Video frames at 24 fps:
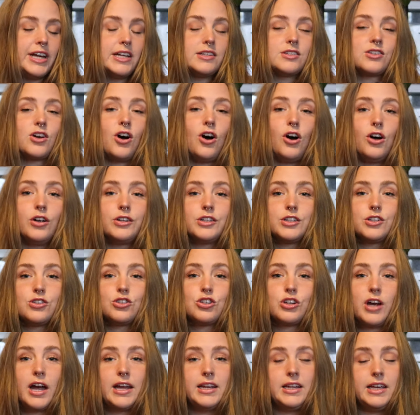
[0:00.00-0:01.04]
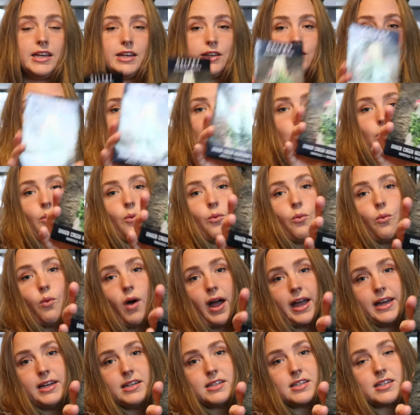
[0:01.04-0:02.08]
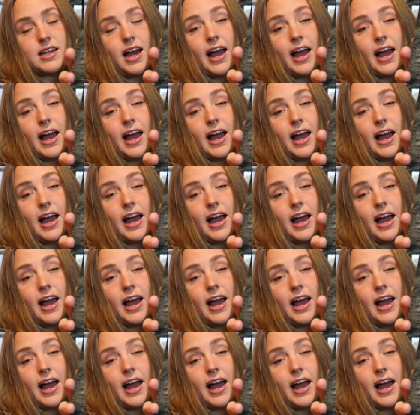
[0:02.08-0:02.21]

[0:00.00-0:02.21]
It's called Chinese White.